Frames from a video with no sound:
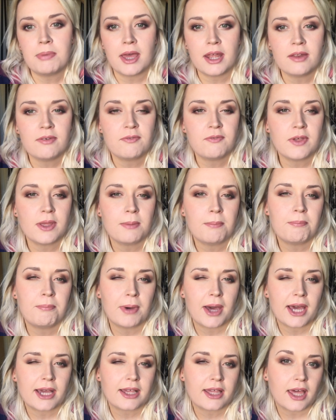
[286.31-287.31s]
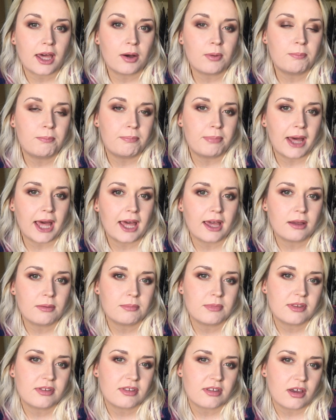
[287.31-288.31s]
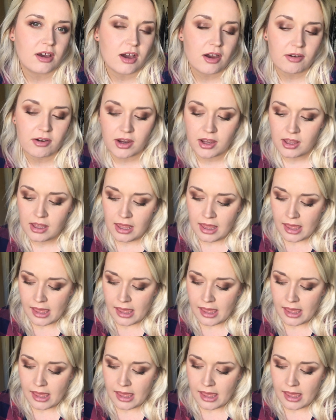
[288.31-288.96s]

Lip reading: Benefit Bad Girl Bang mascara,